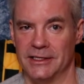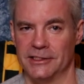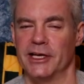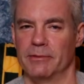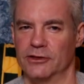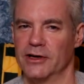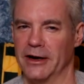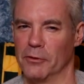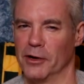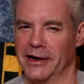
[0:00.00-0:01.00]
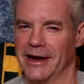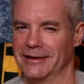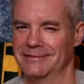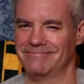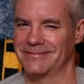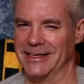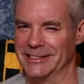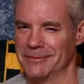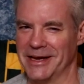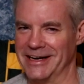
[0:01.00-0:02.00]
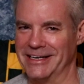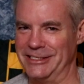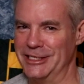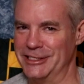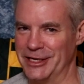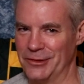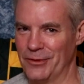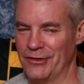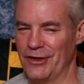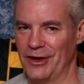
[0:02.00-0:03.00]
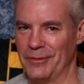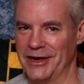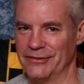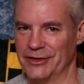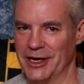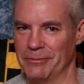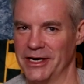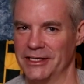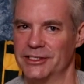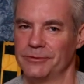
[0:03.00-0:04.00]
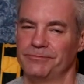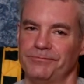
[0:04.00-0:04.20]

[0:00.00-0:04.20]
See, I've been trying to work out things to make it consistent with all of my different companies.